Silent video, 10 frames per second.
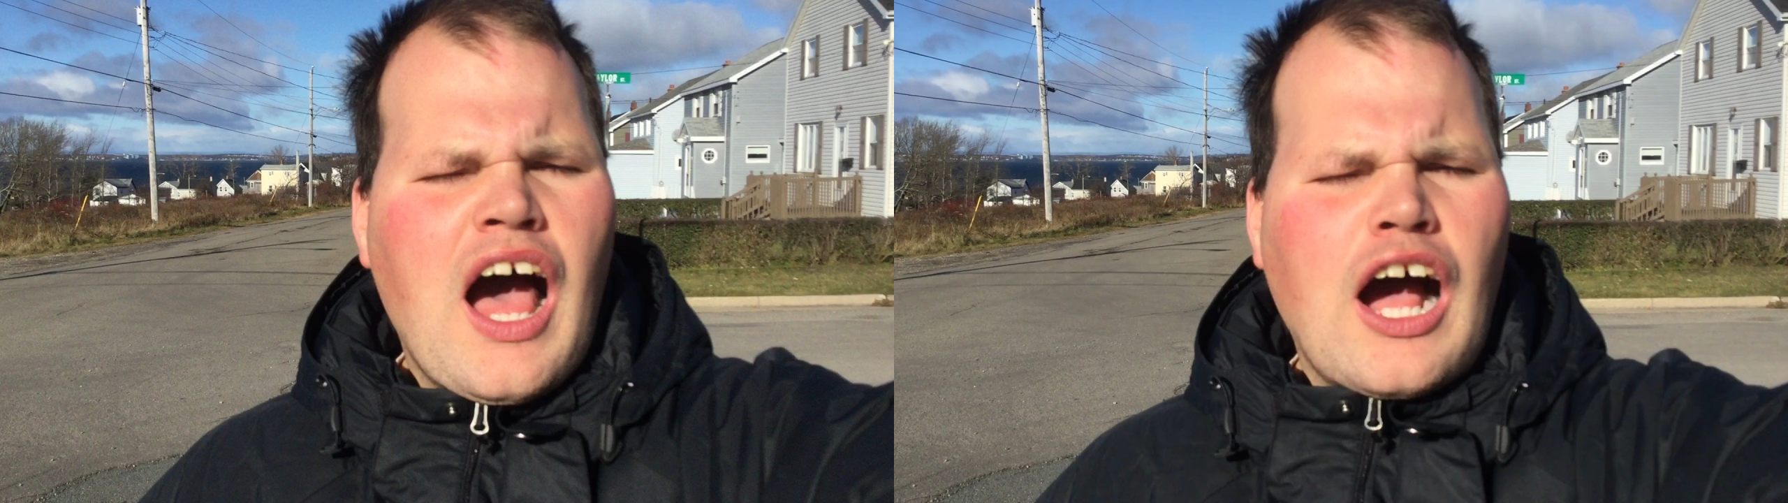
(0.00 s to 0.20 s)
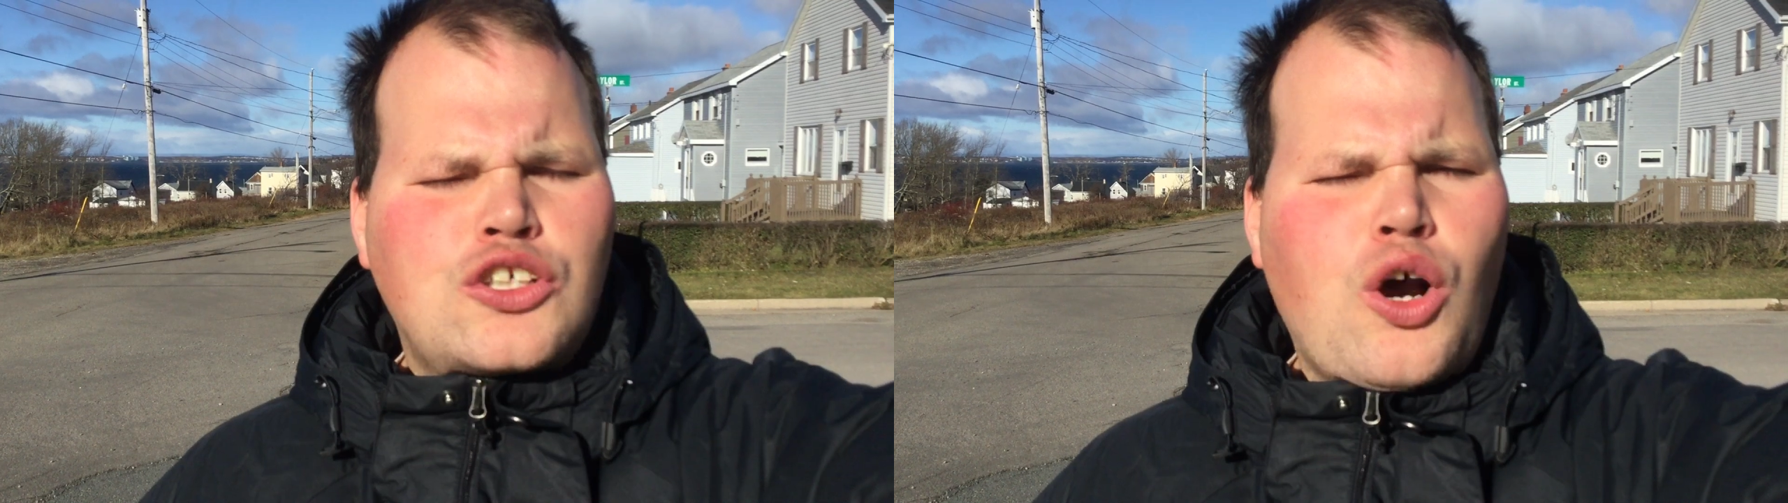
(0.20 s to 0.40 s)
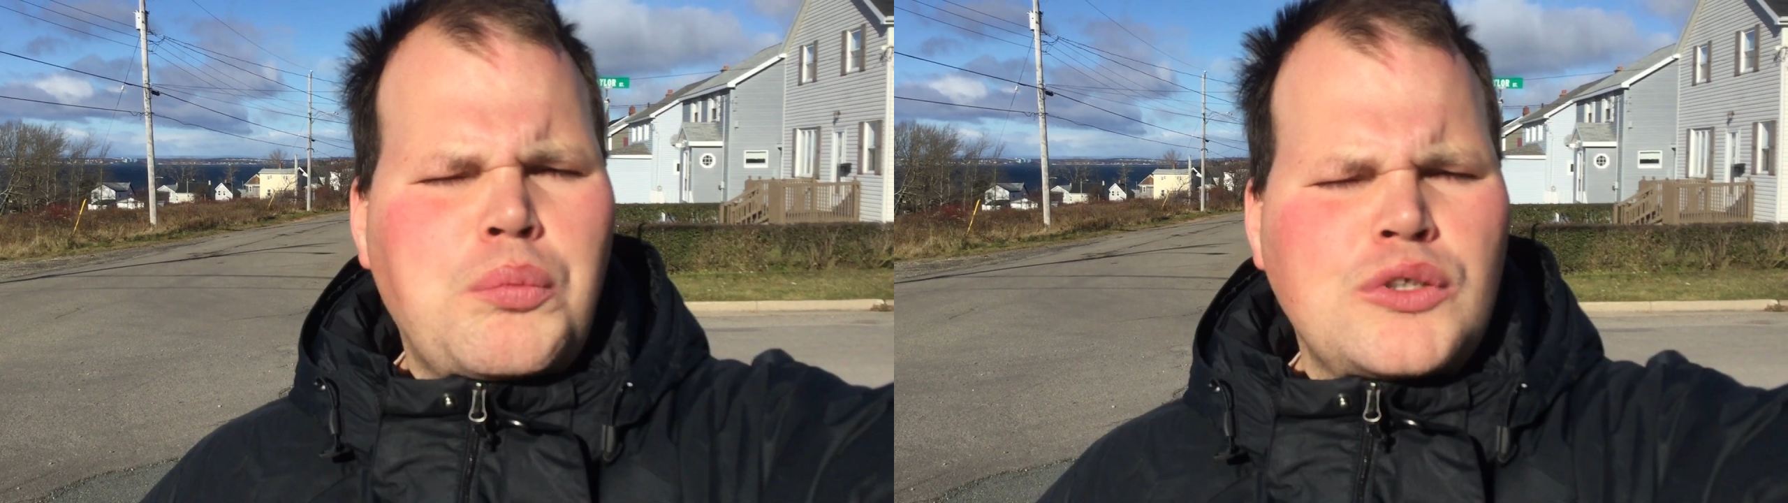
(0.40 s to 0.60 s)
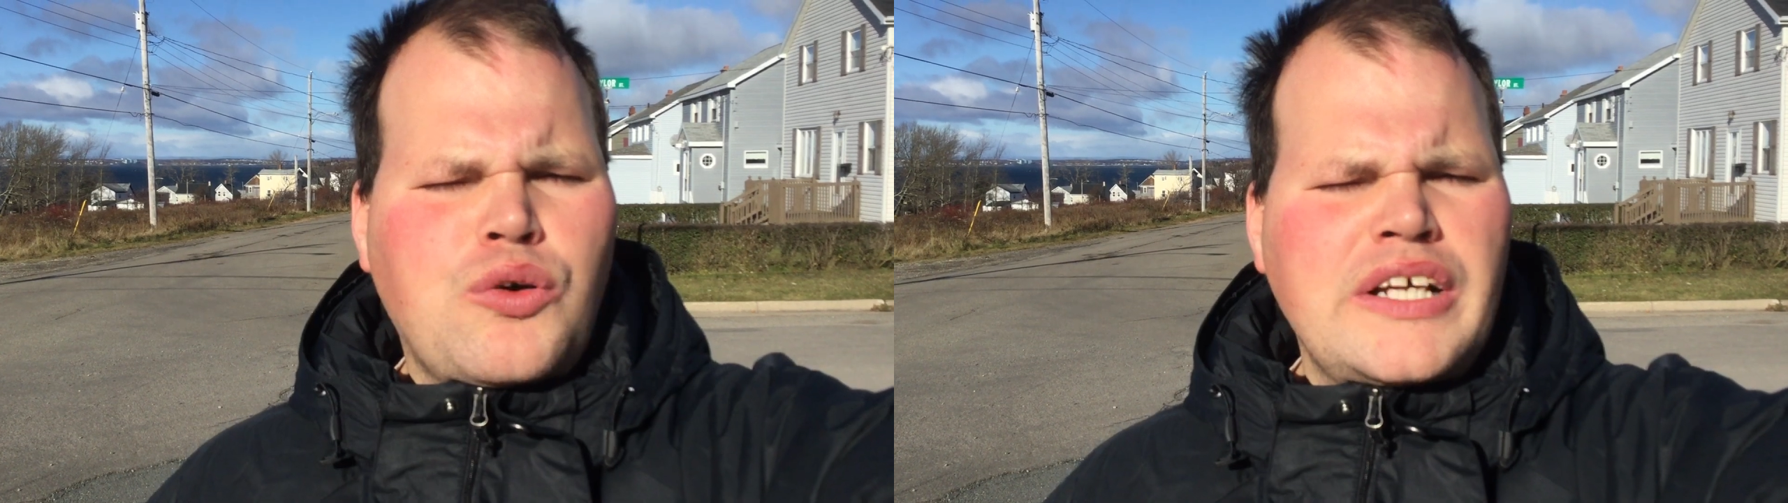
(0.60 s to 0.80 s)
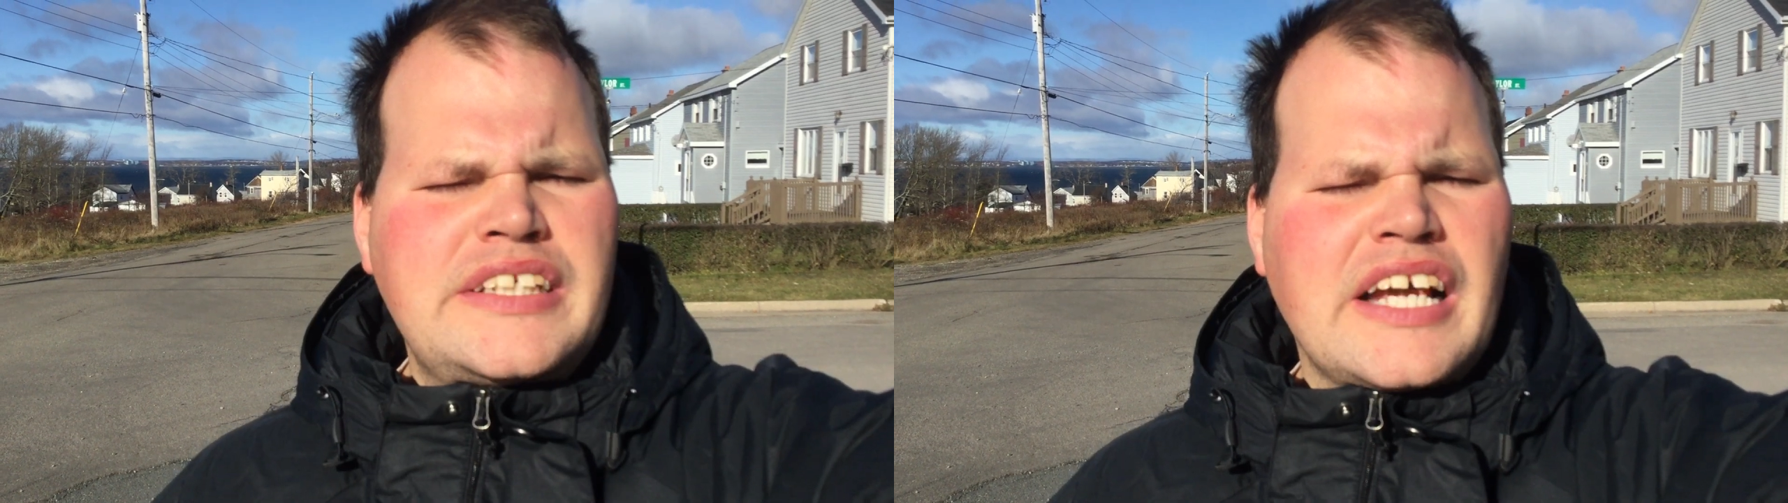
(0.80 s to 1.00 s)
October
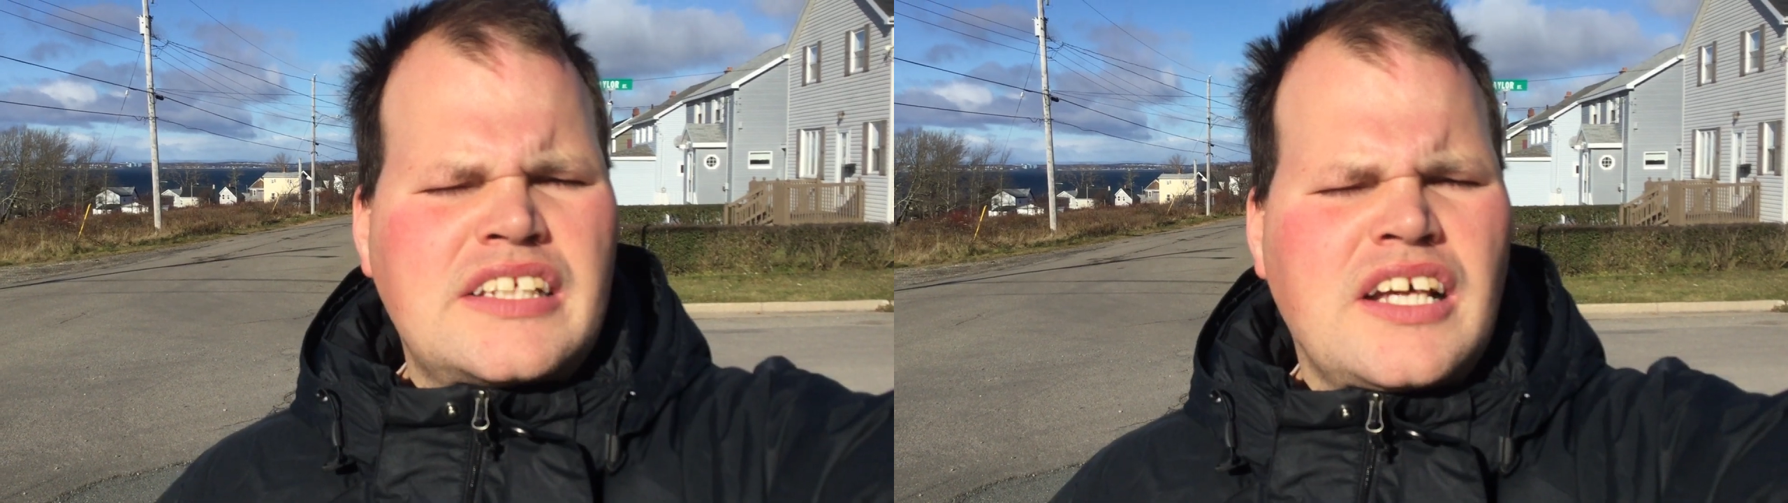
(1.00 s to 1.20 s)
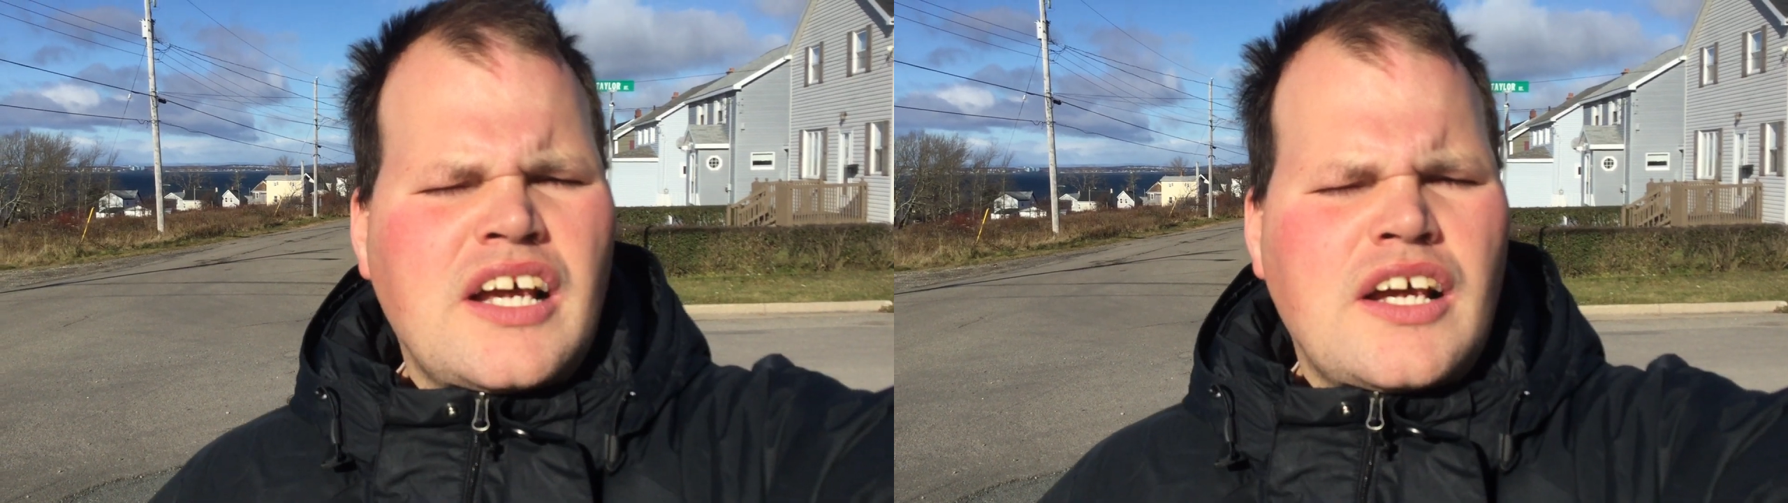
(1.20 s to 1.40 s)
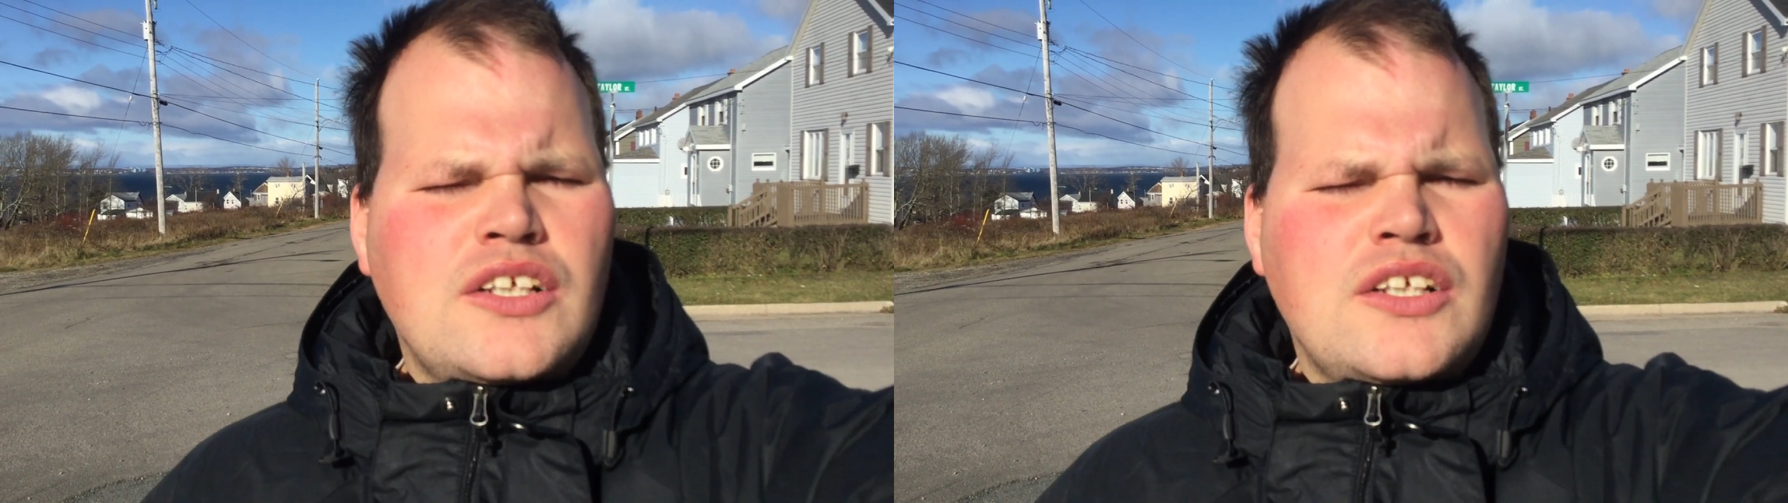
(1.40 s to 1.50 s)
26th,